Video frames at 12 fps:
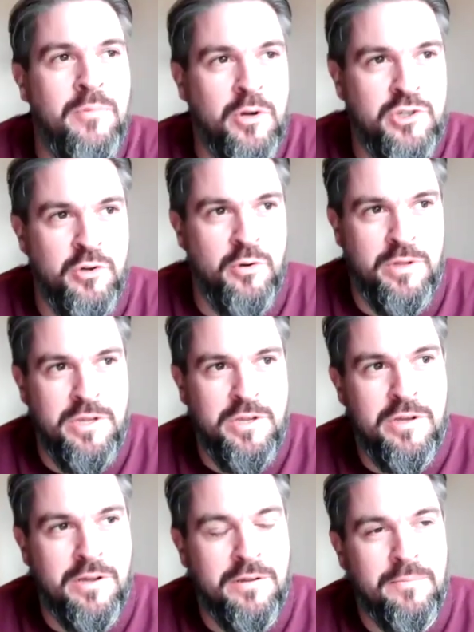not sure that you
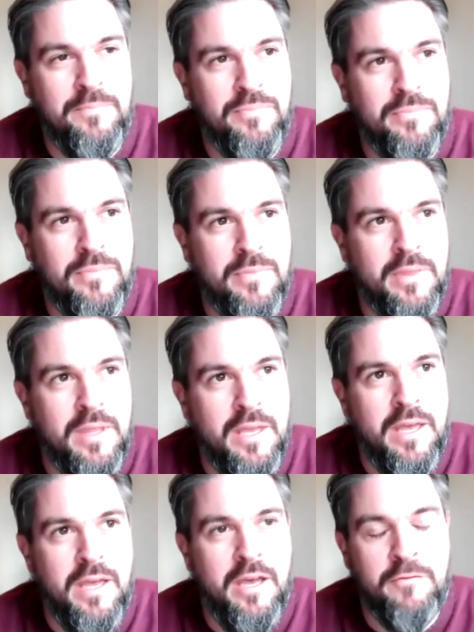can.
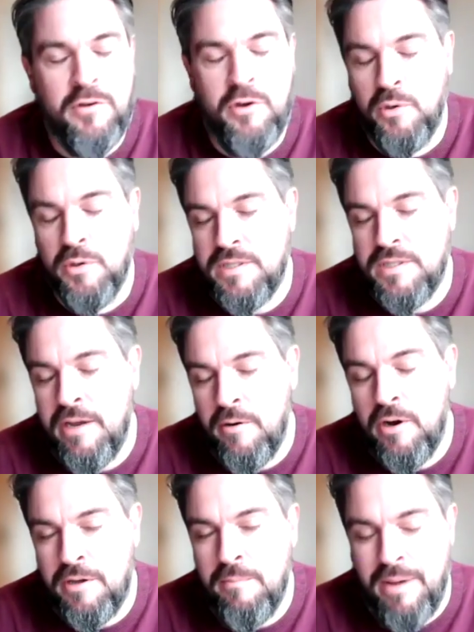Of course, there
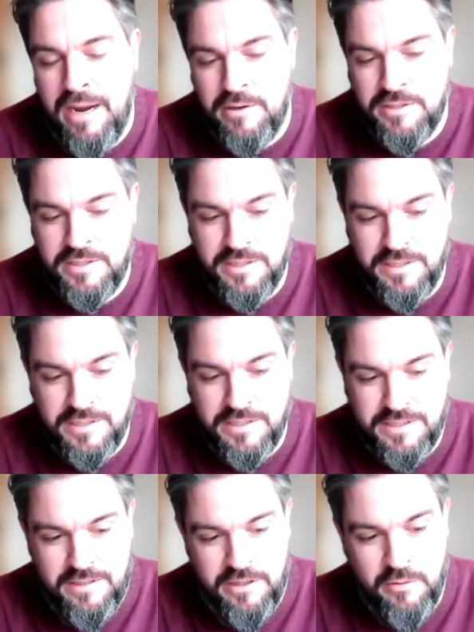are
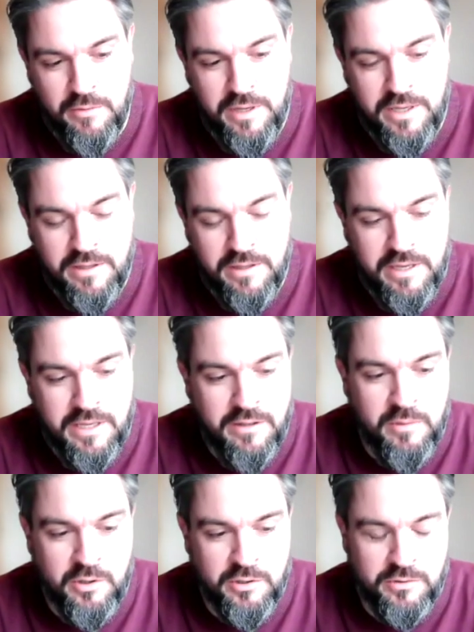comparisons in
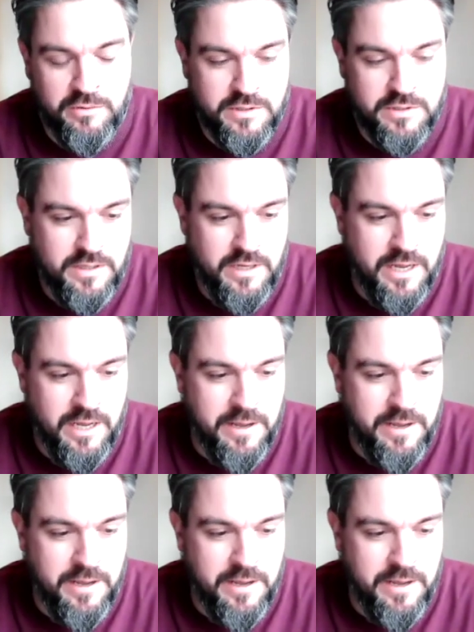the models.